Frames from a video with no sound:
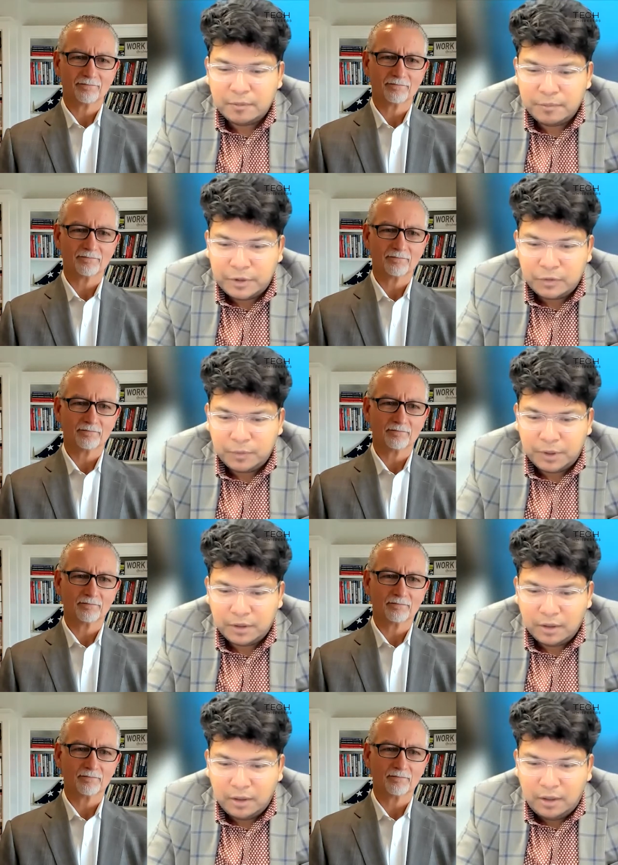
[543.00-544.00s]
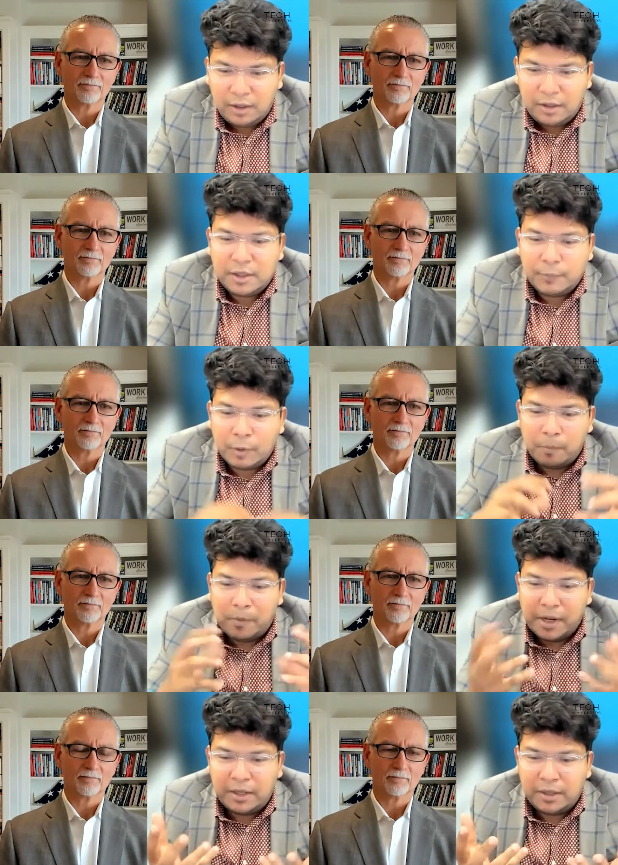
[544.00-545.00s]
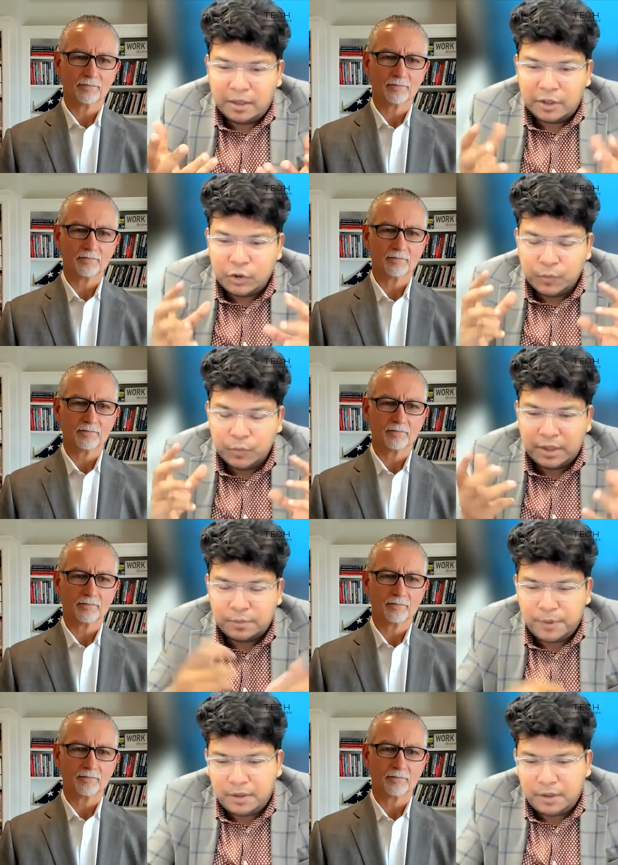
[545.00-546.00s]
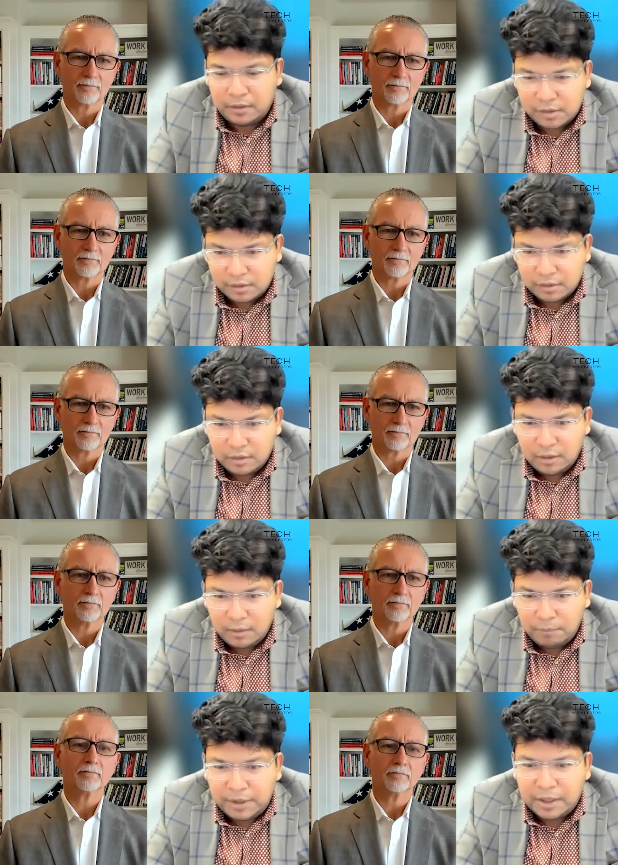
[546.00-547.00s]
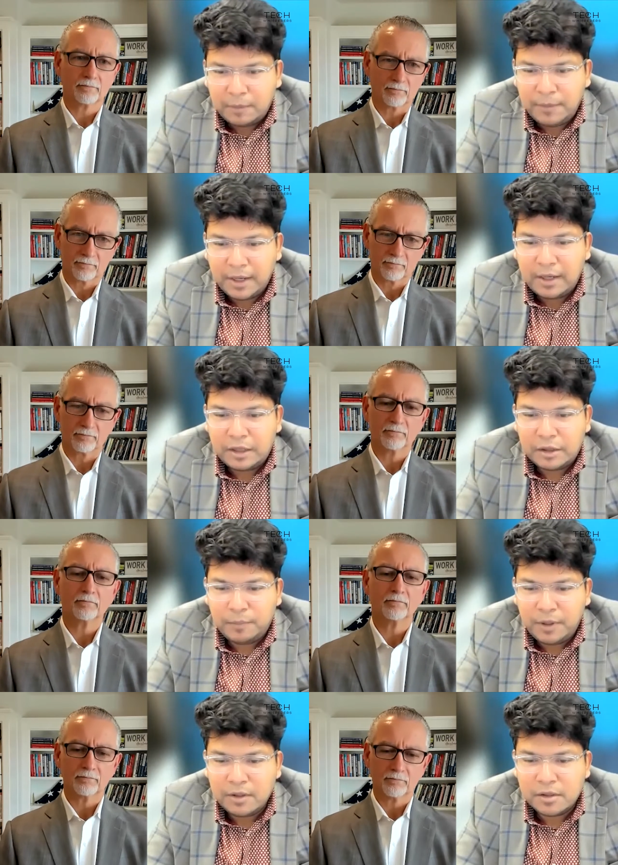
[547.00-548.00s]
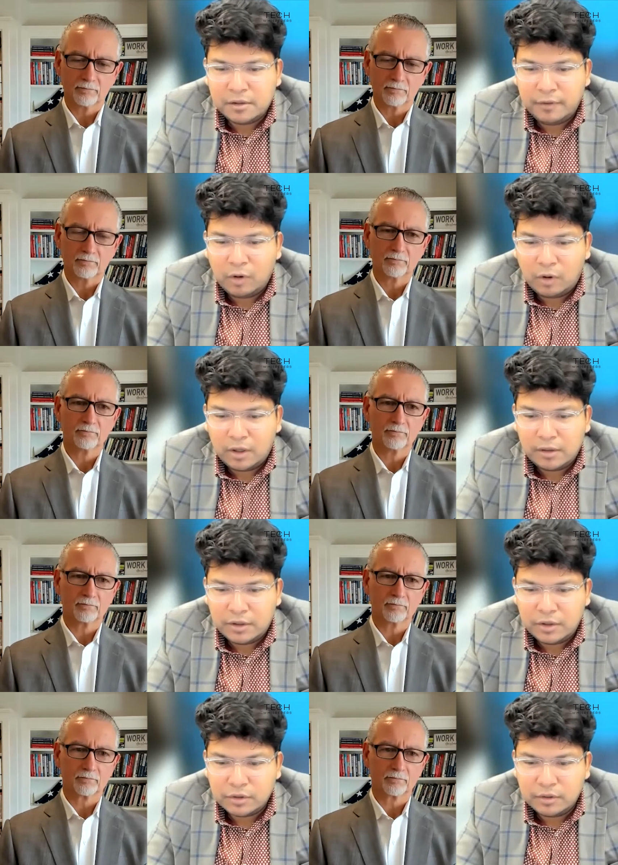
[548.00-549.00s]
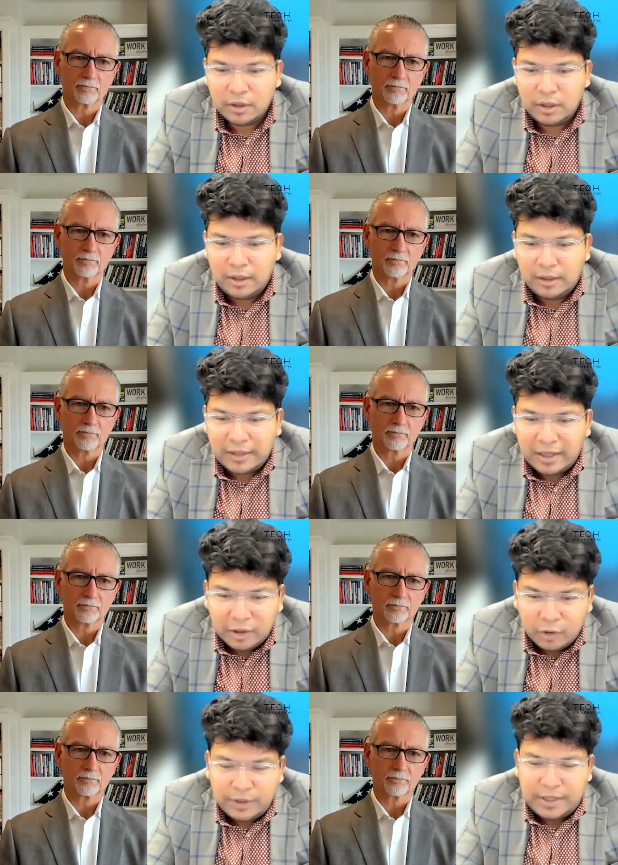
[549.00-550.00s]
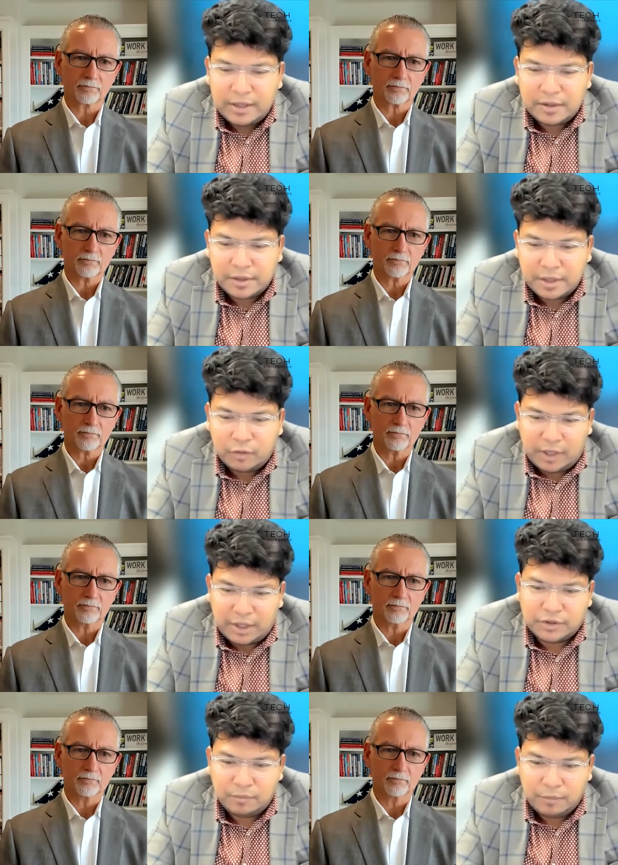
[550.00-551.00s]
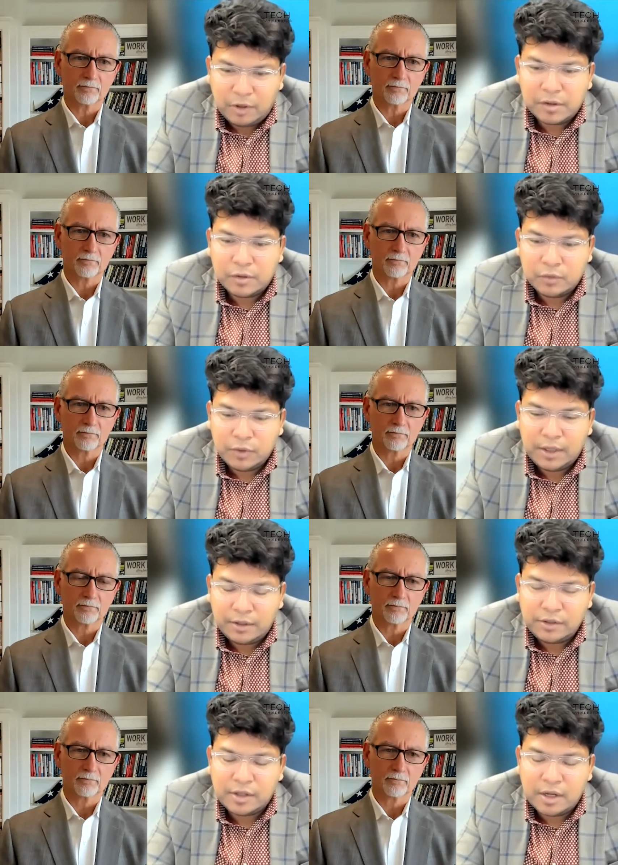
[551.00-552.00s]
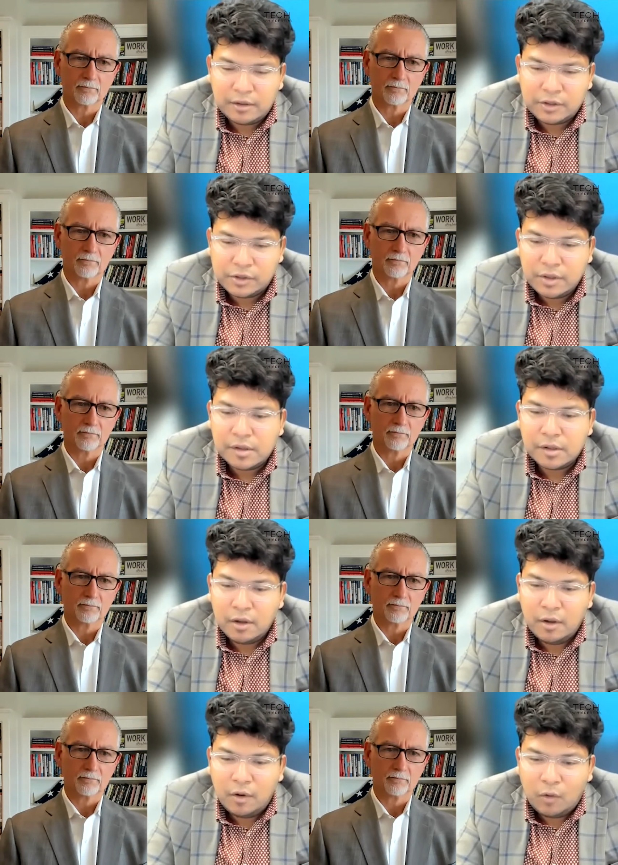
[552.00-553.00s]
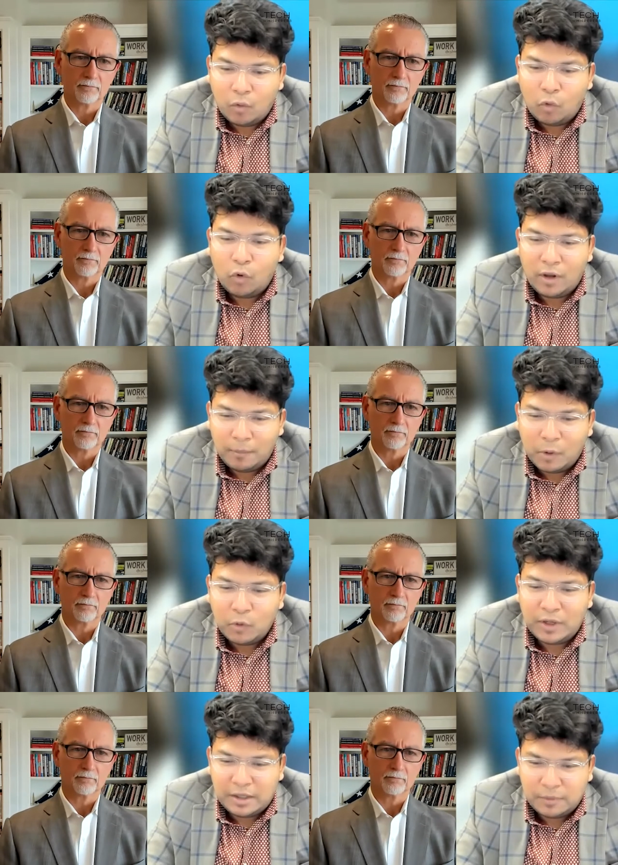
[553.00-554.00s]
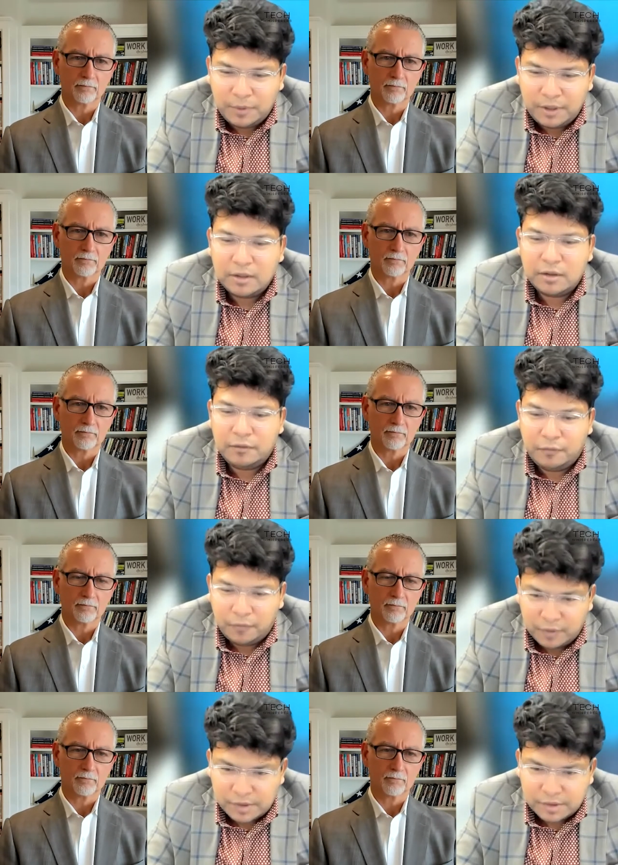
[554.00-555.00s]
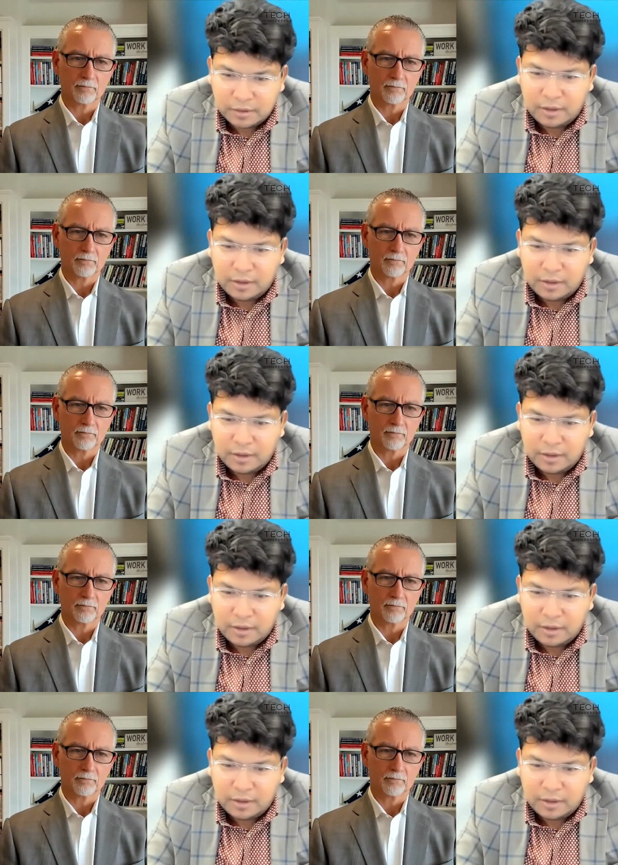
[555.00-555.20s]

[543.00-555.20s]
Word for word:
Speaker 1: and B2B. It is about blending a human experience, becoming an experience driven organization that creates that traction because today digitization is all about experience first